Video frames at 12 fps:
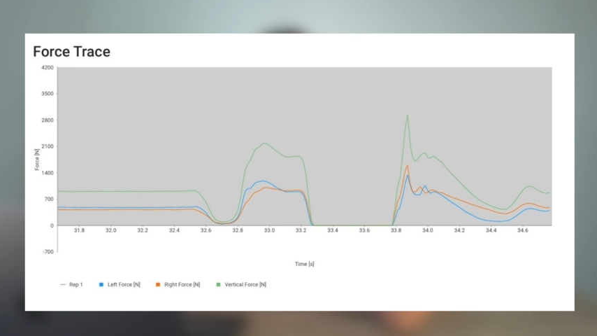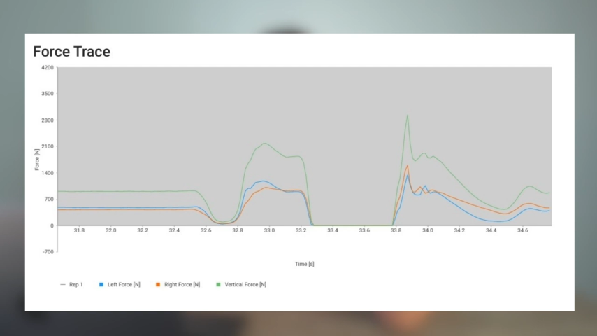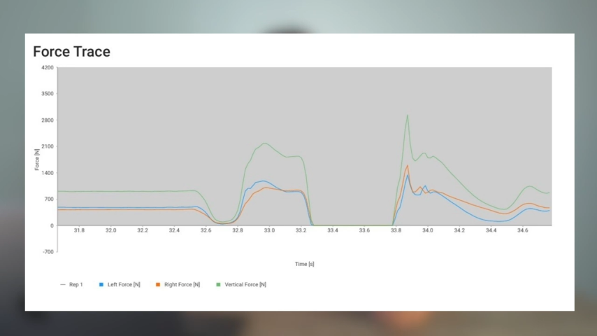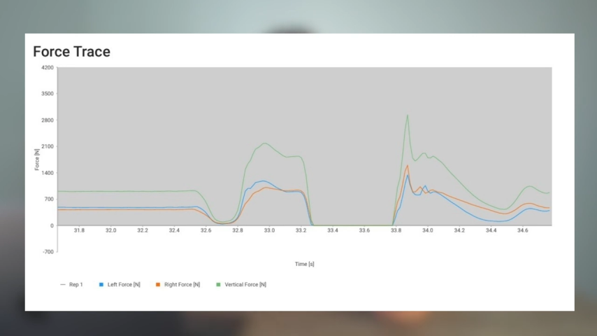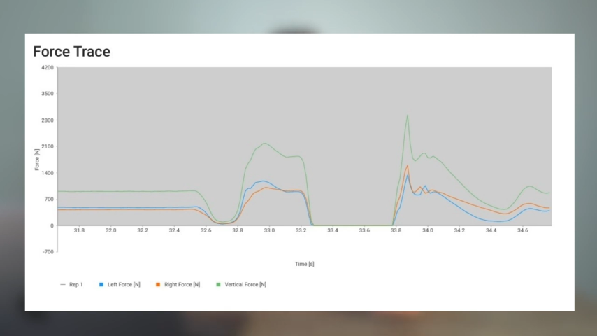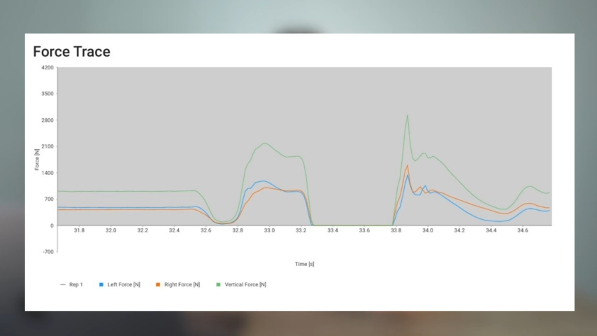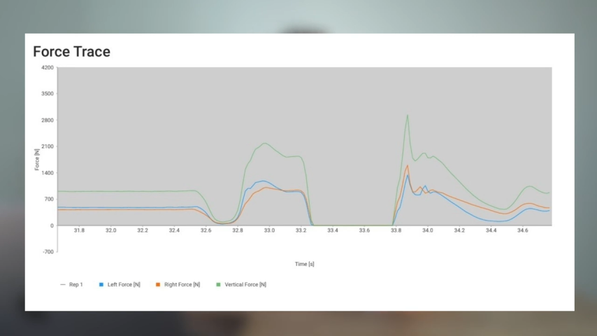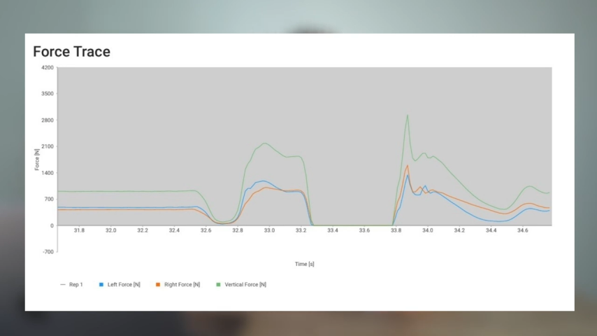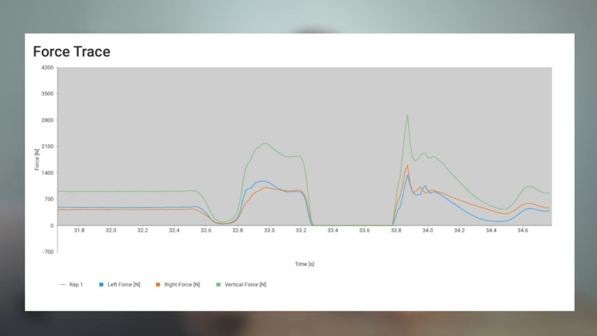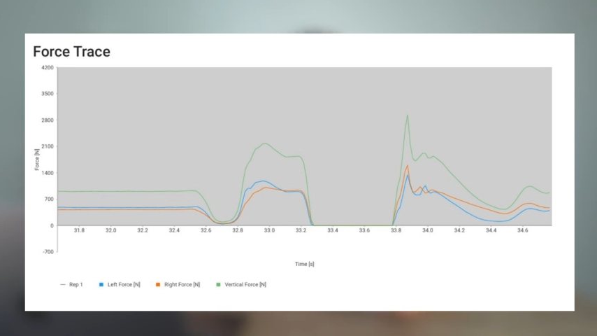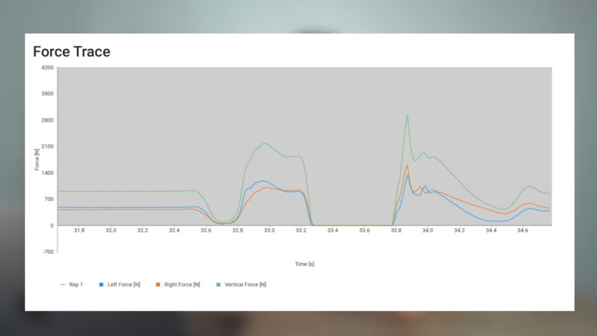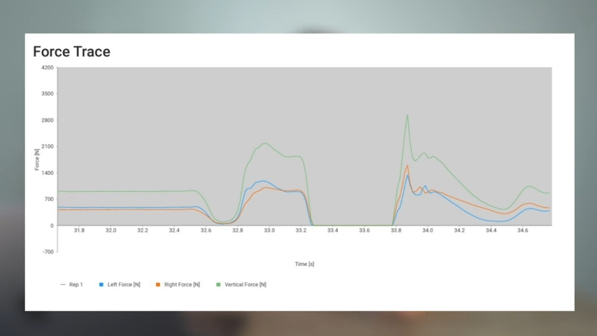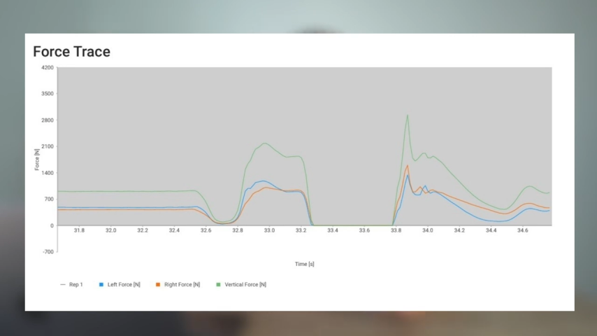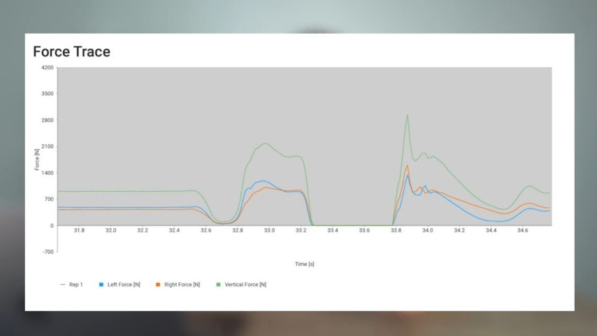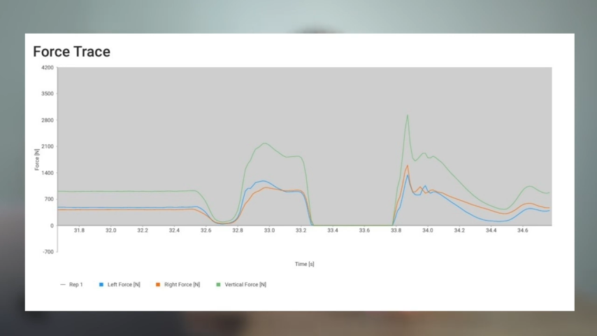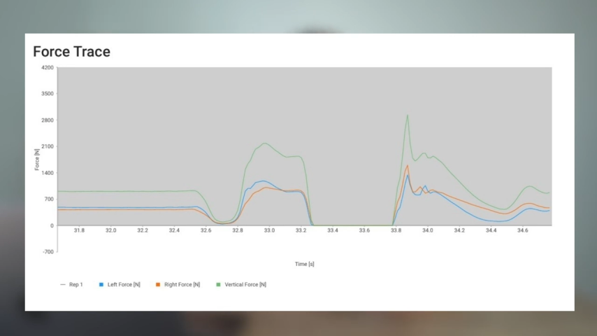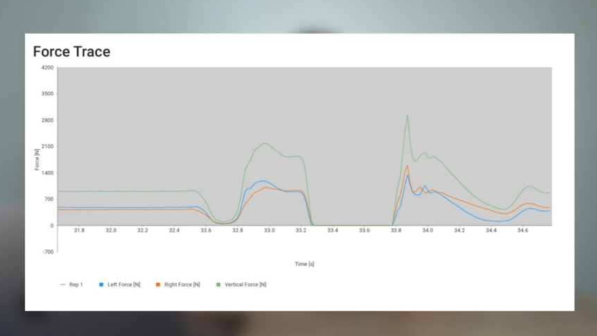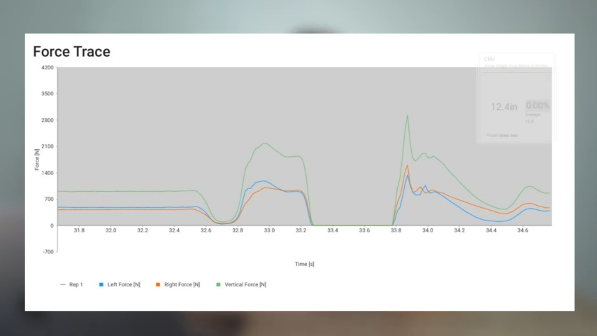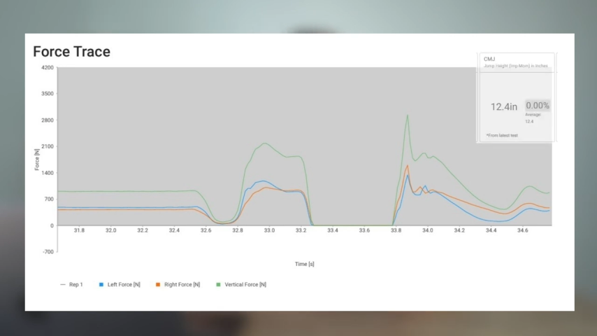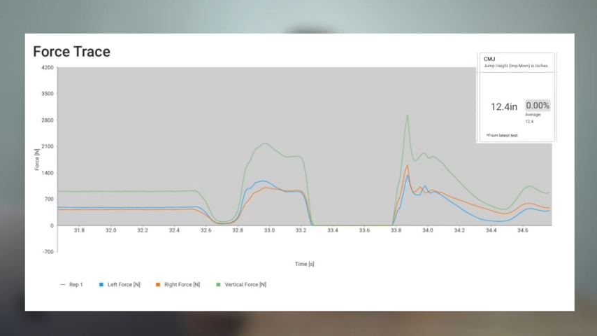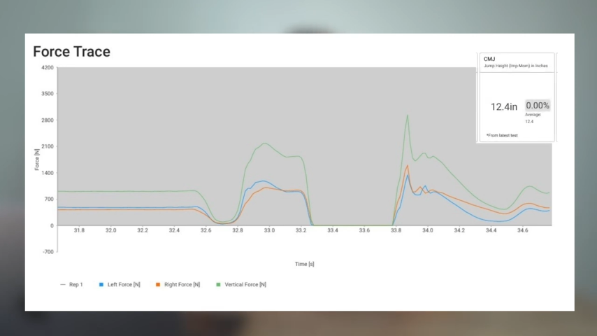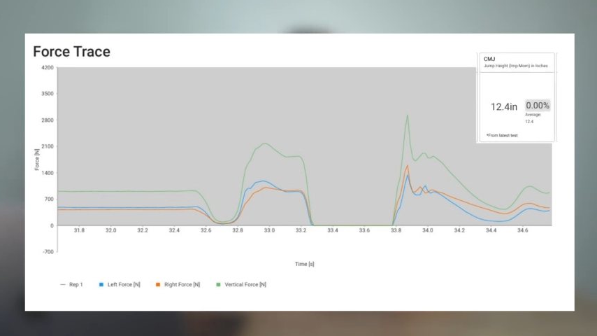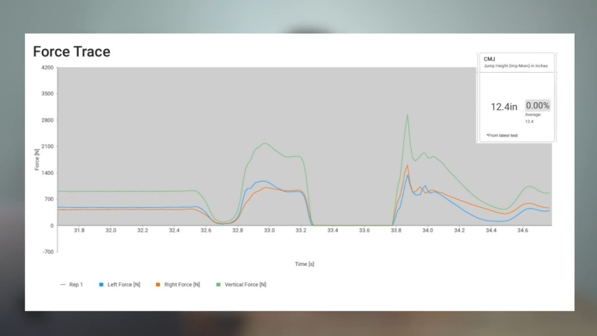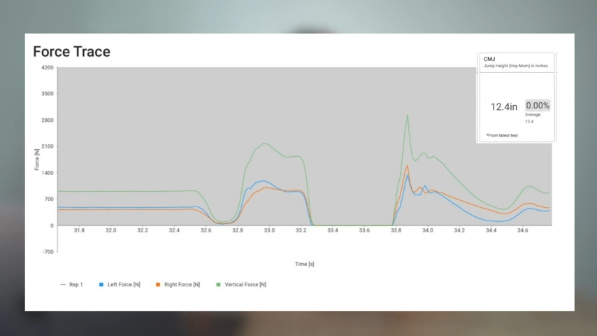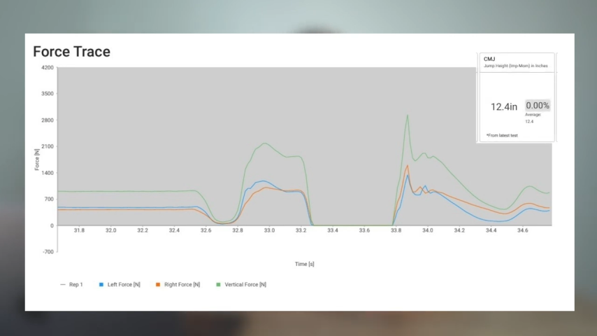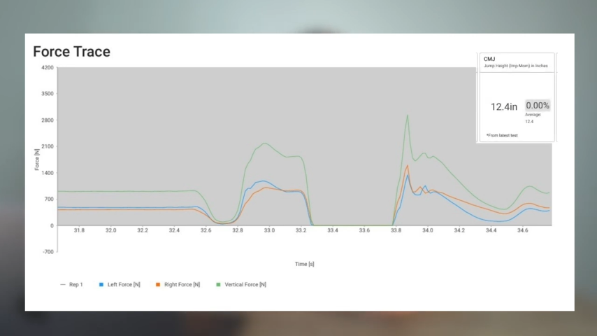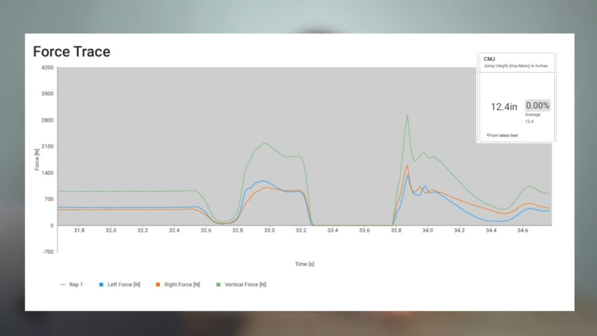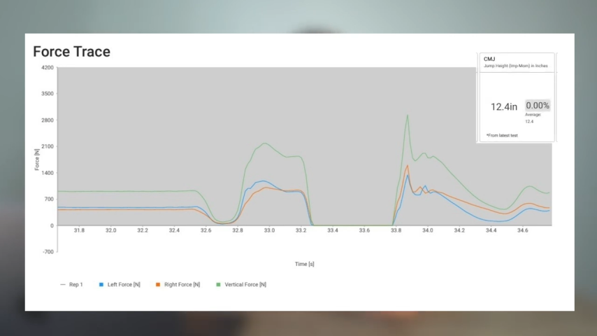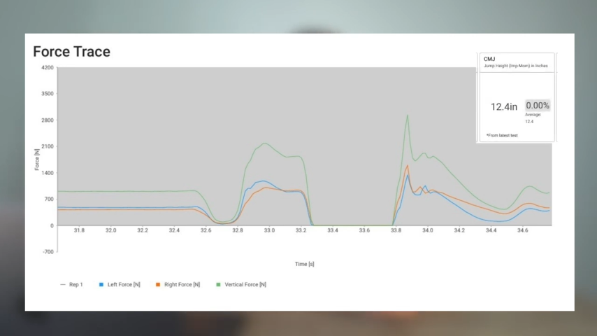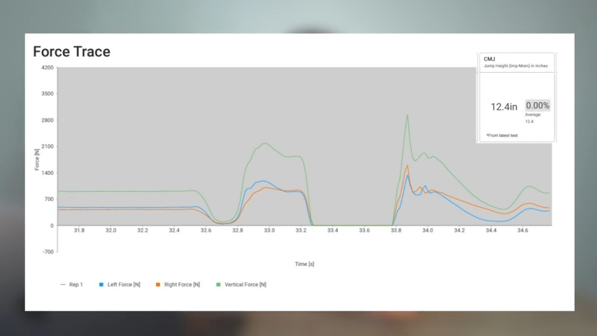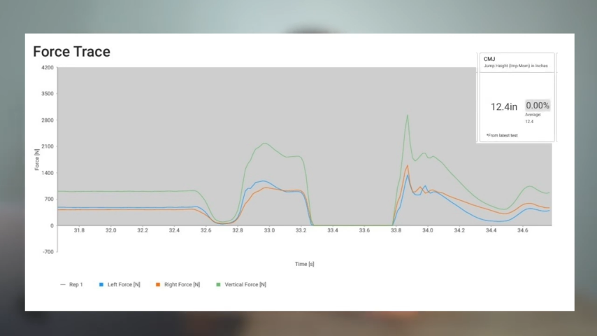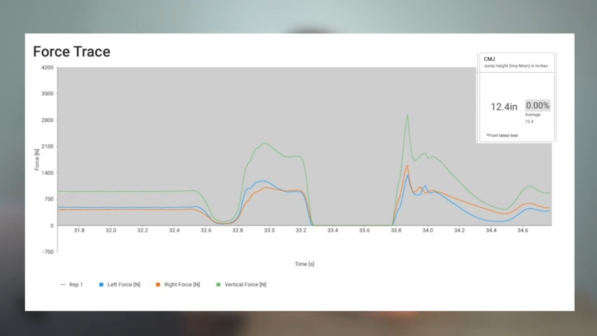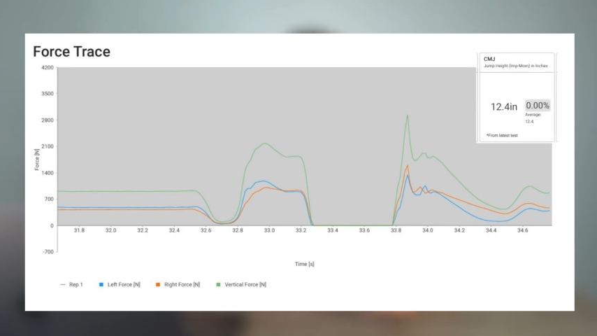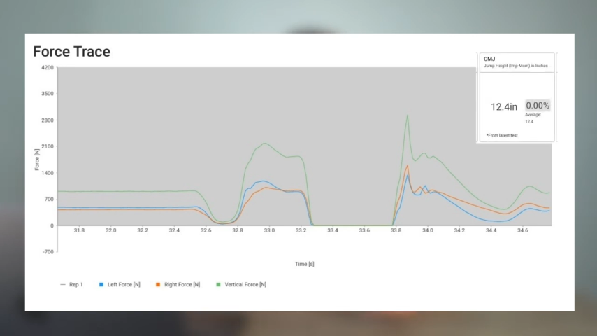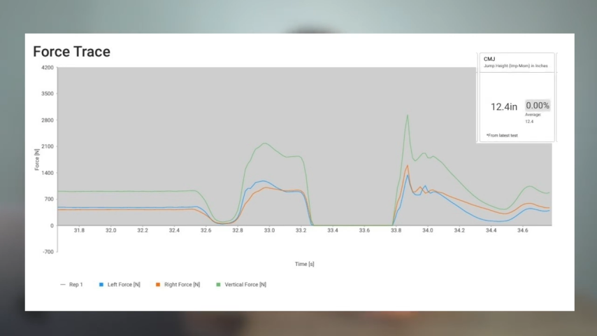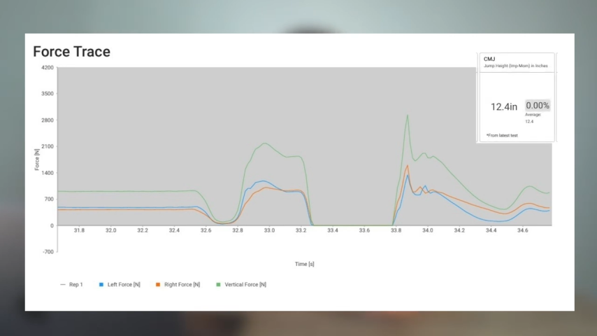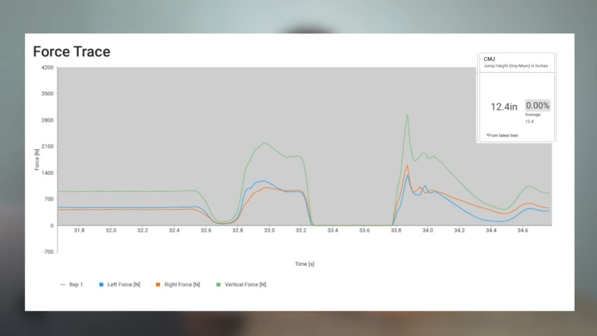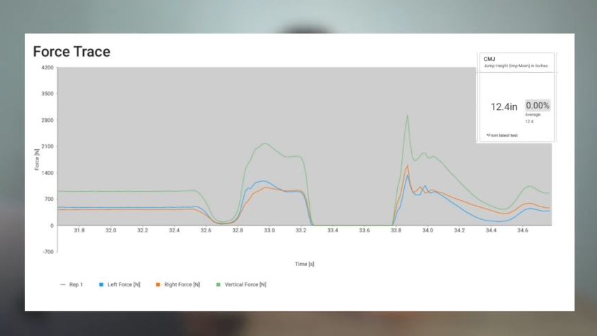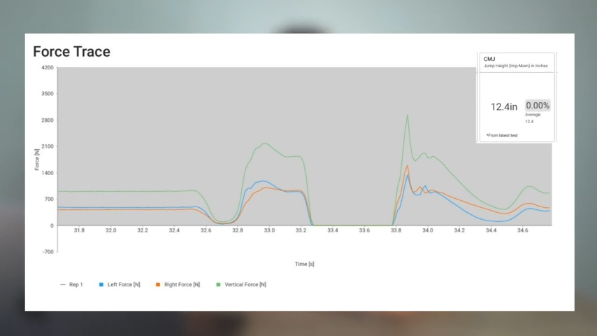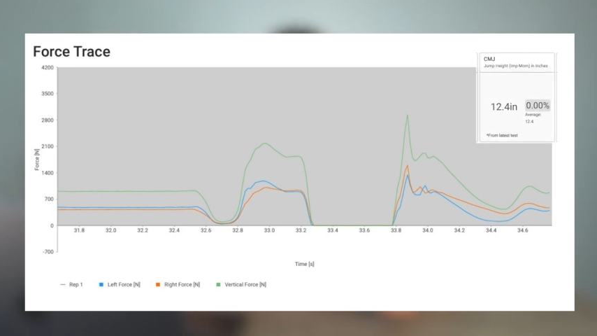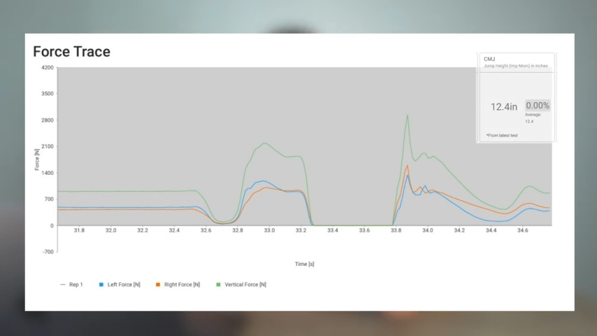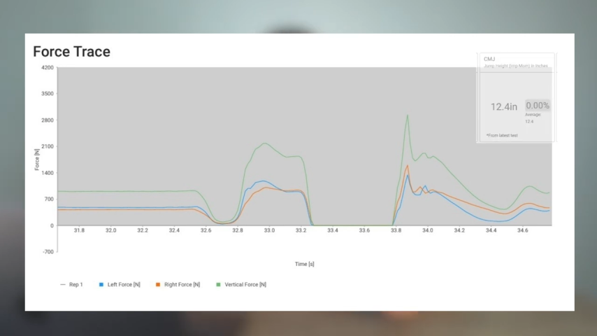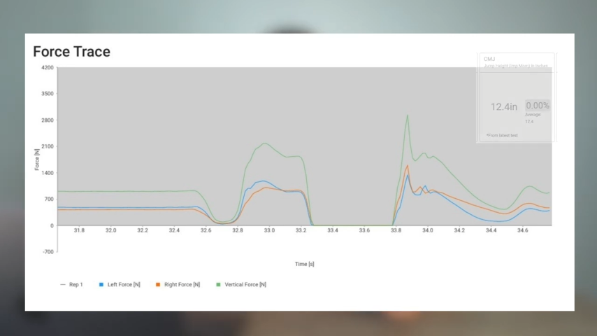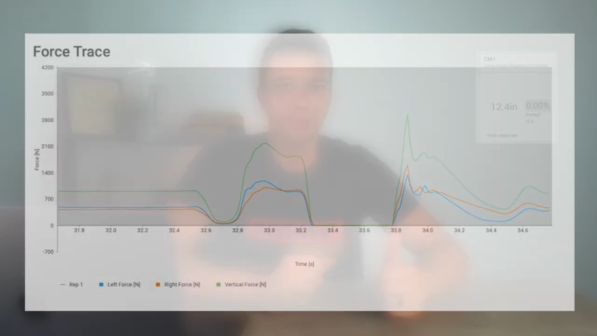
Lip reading: Nobody's mouth can be seen.